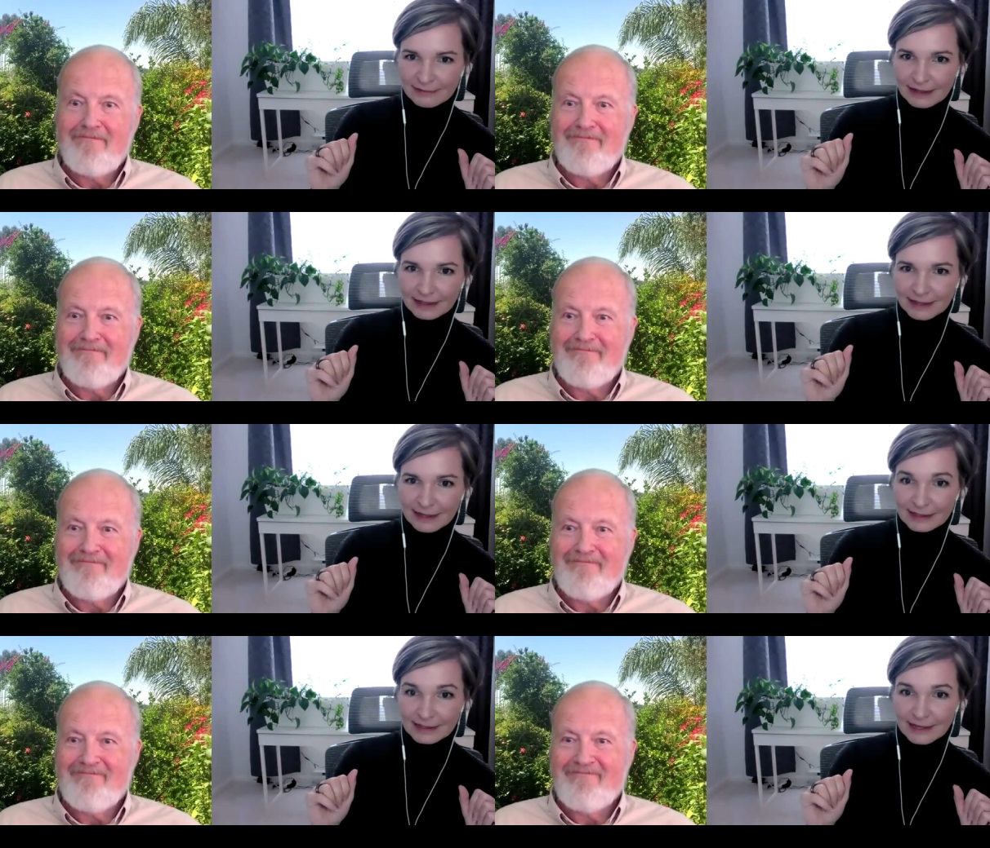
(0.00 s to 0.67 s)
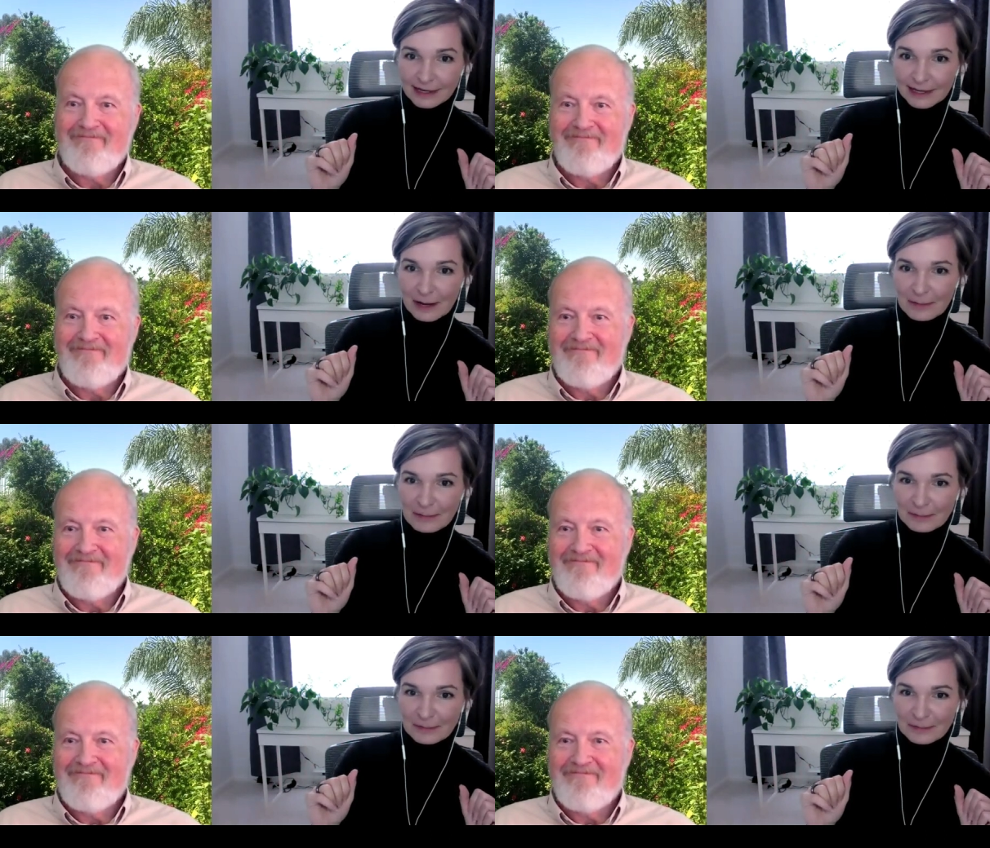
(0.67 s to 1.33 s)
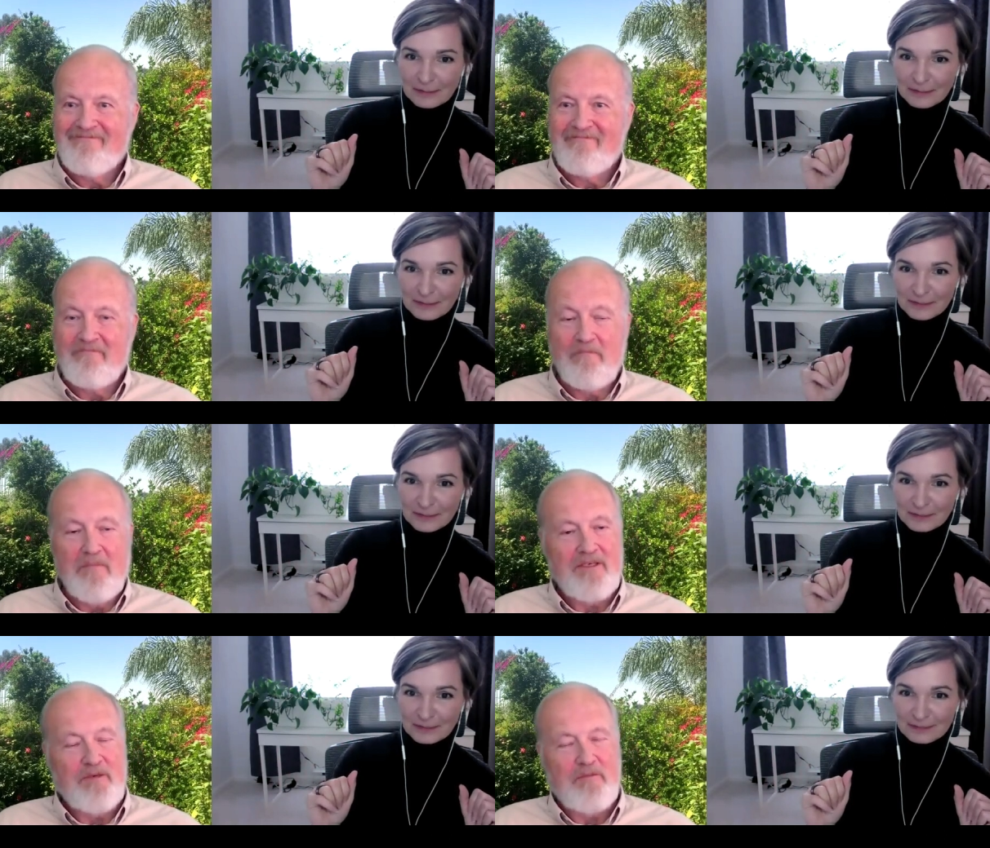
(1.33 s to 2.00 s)
Speaker 1: and, and signing up.
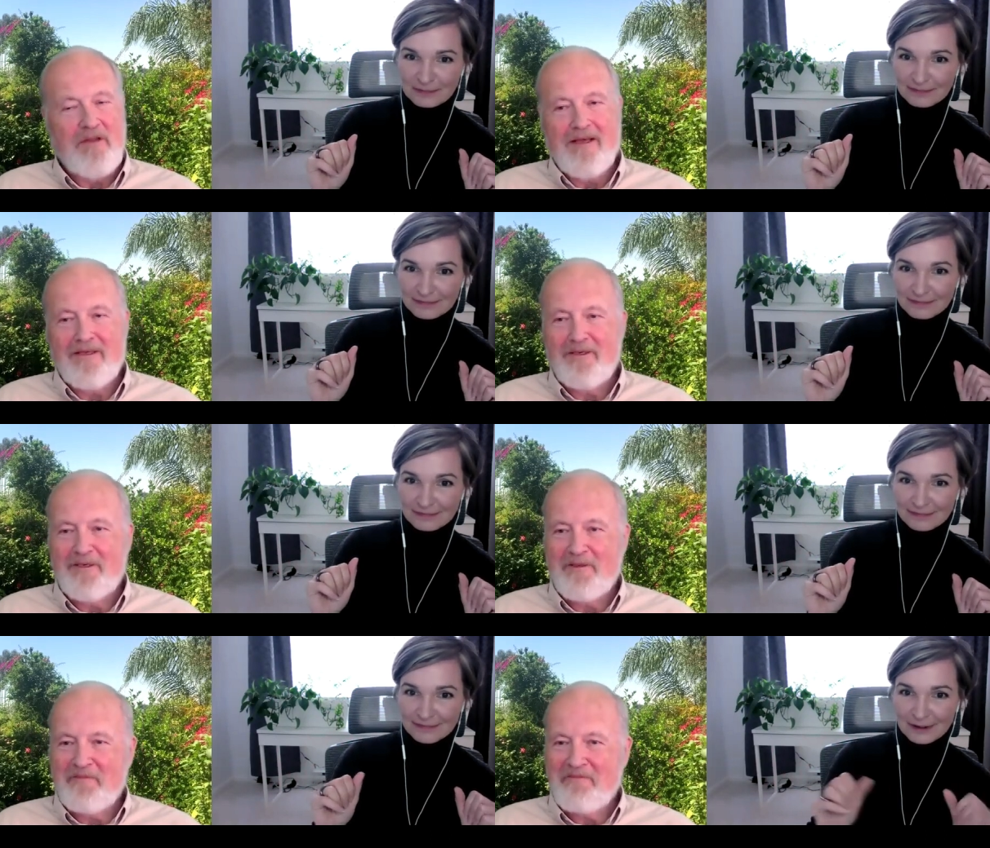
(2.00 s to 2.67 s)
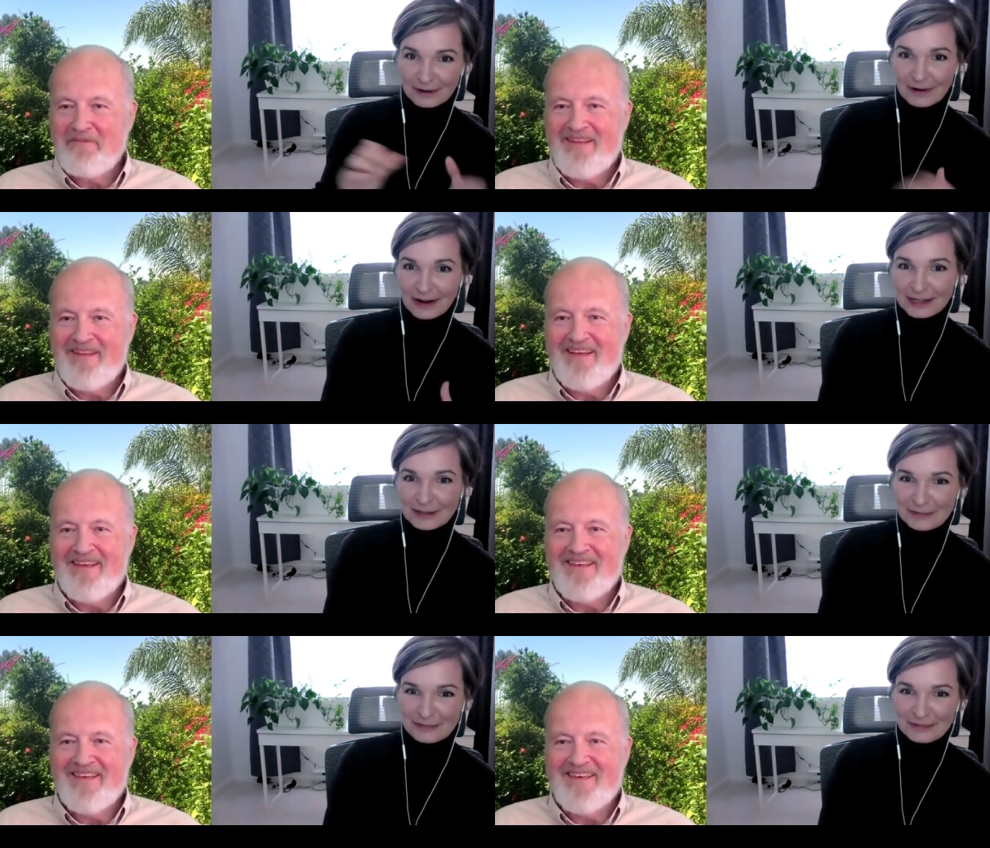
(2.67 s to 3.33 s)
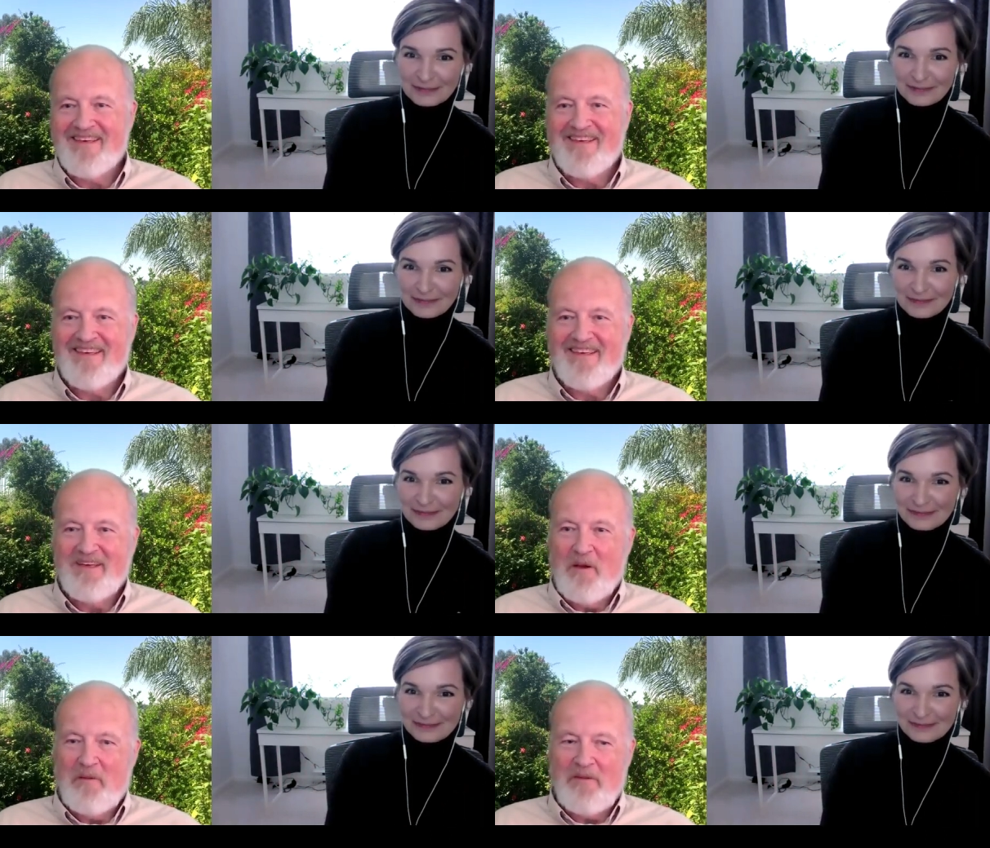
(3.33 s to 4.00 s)
Speaker 2: Much obliged. All right. And, uh,
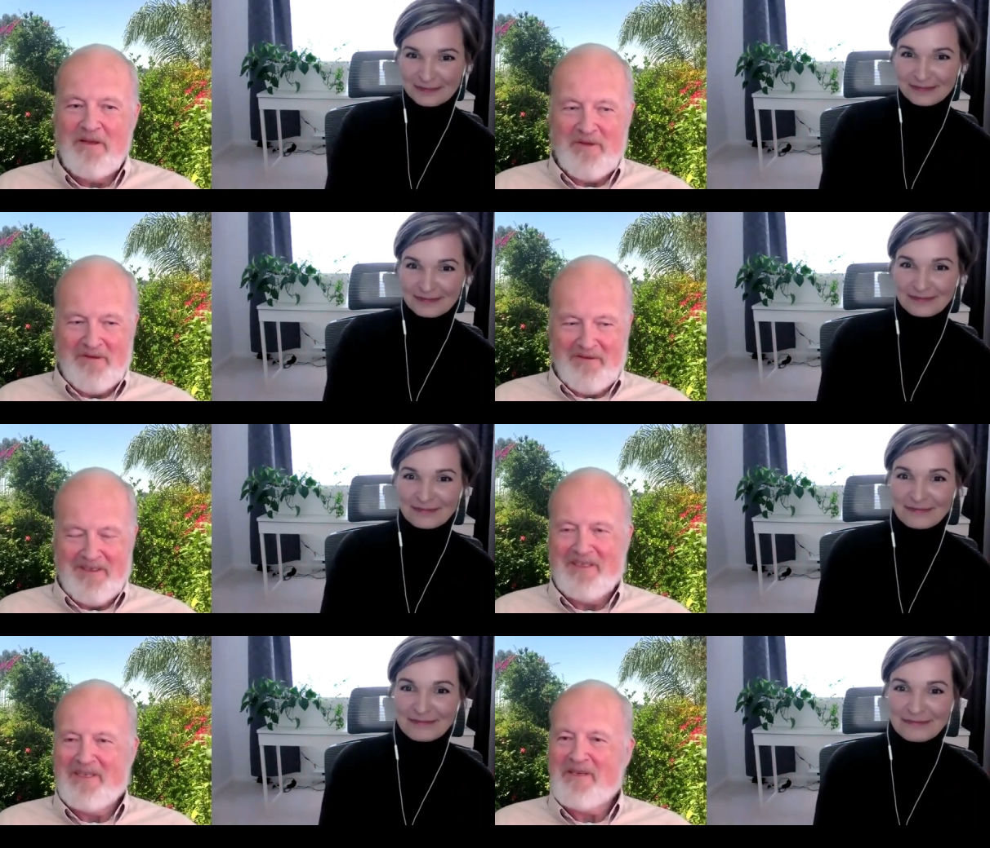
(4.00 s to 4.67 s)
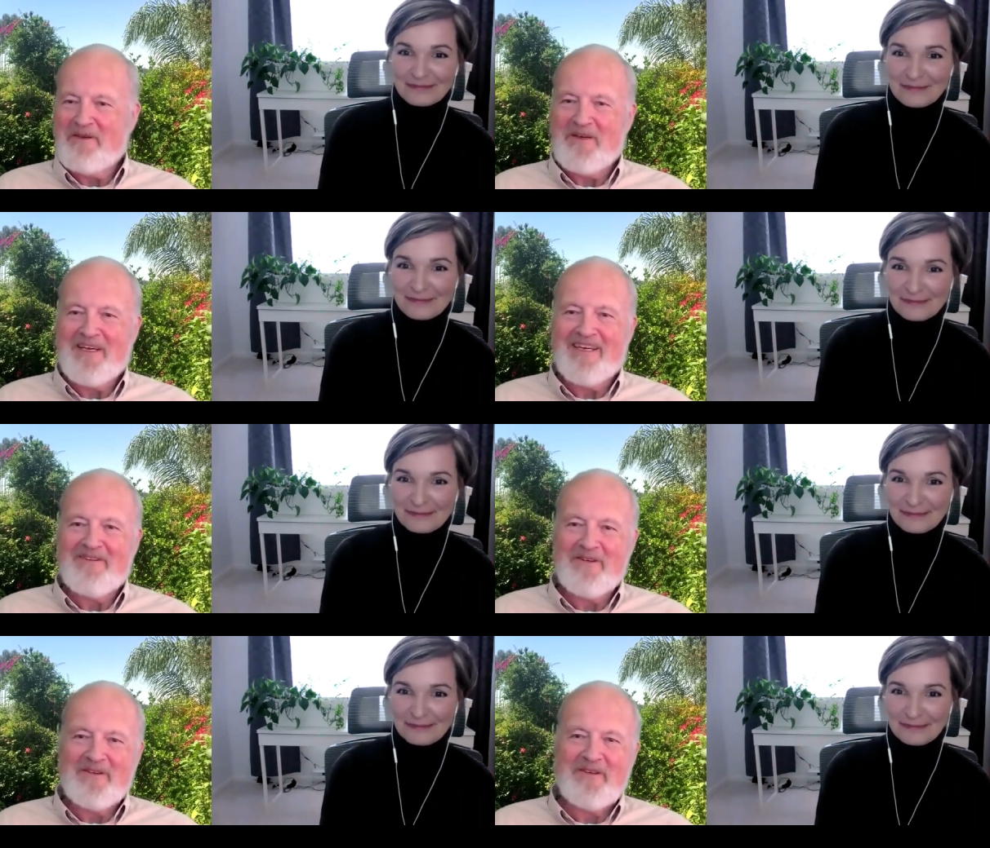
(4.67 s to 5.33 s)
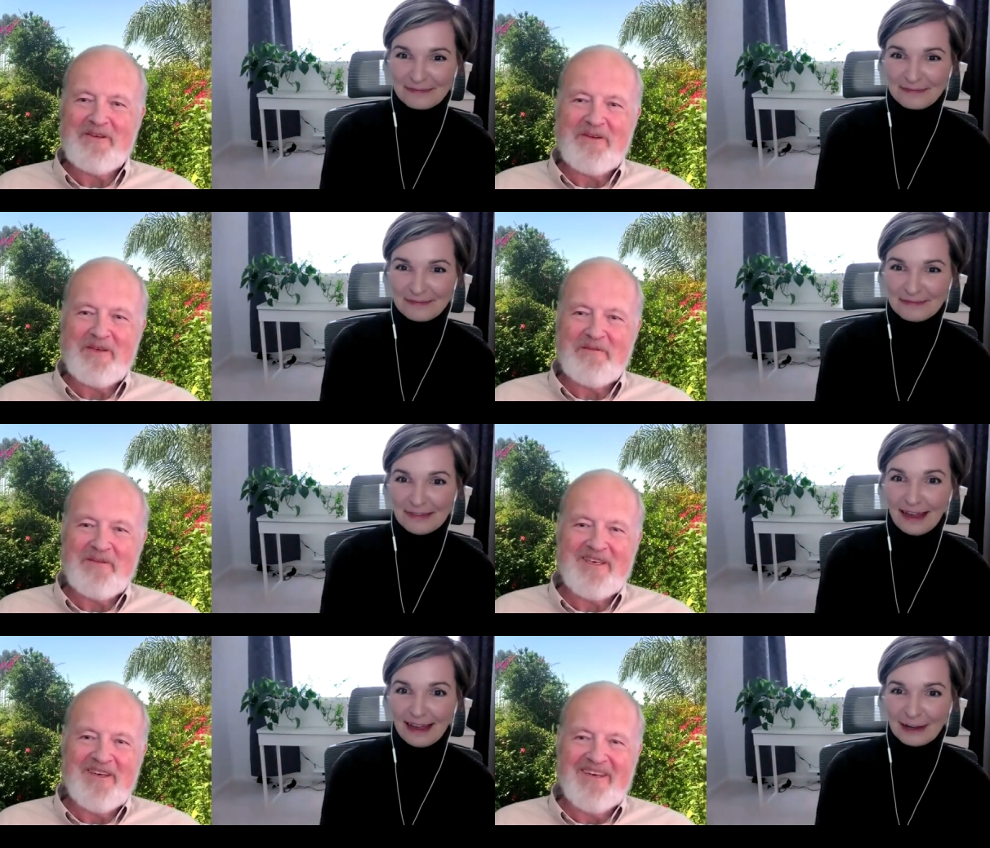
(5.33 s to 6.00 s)
be seeing you again real soon, I'm
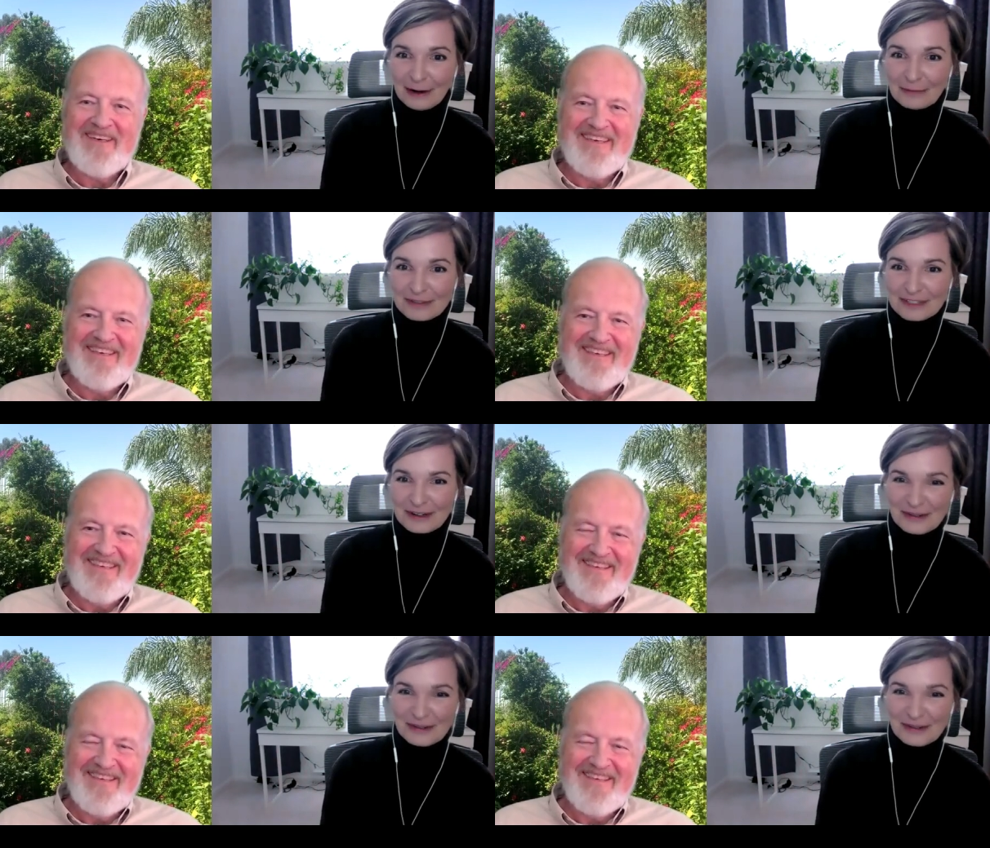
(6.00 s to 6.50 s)
sure.
Speaker 1: I hope so.